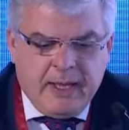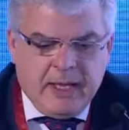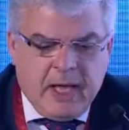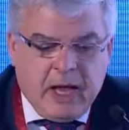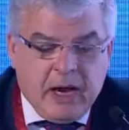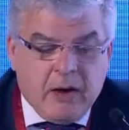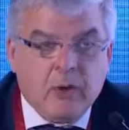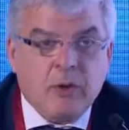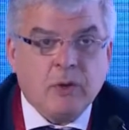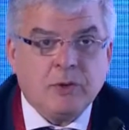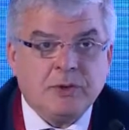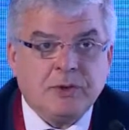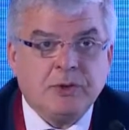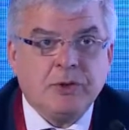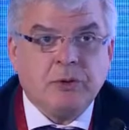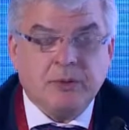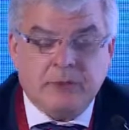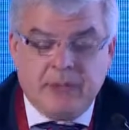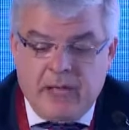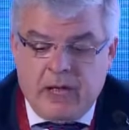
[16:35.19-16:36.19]
are
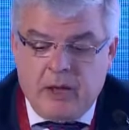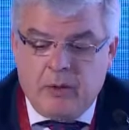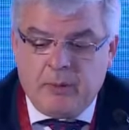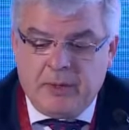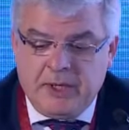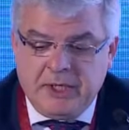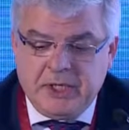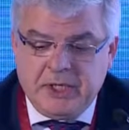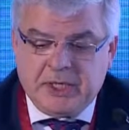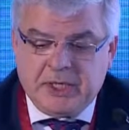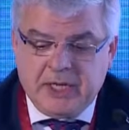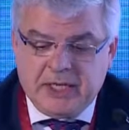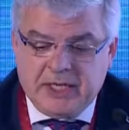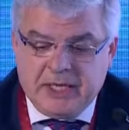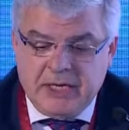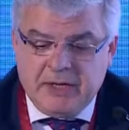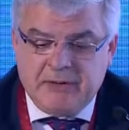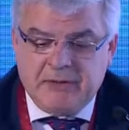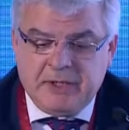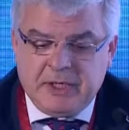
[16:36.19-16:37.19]
also now
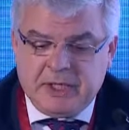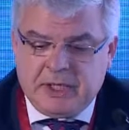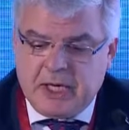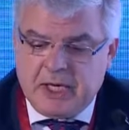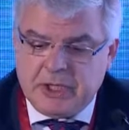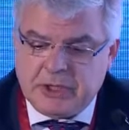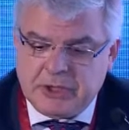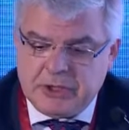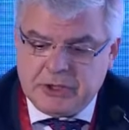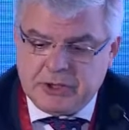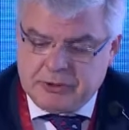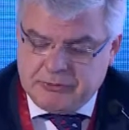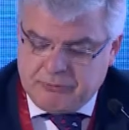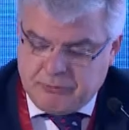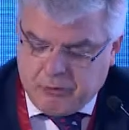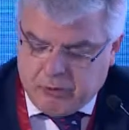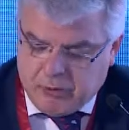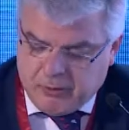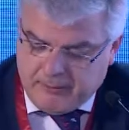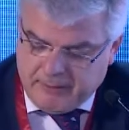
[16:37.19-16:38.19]
clear indications
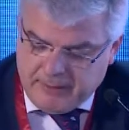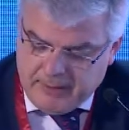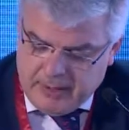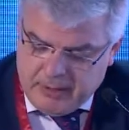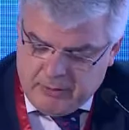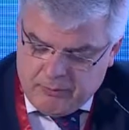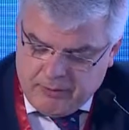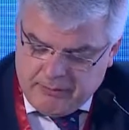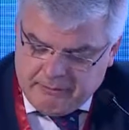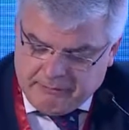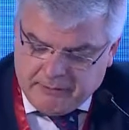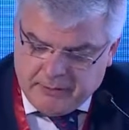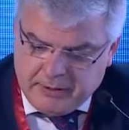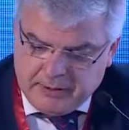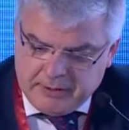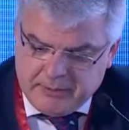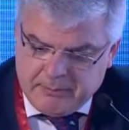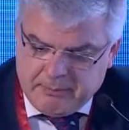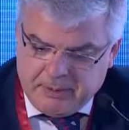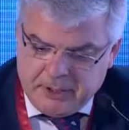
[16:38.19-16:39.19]
for referring
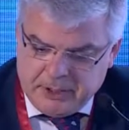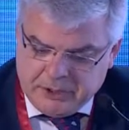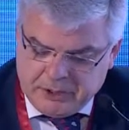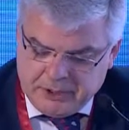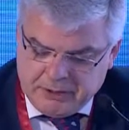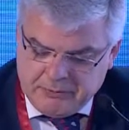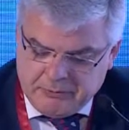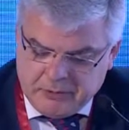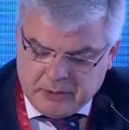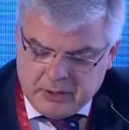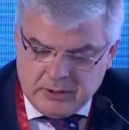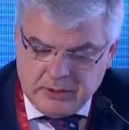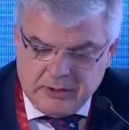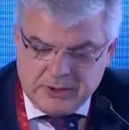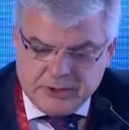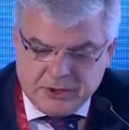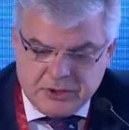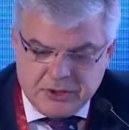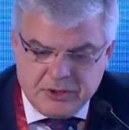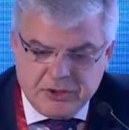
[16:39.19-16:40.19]
the patient for early
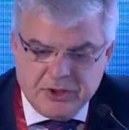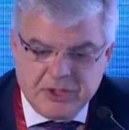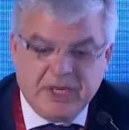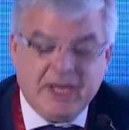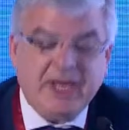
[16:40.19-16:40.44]
surgery.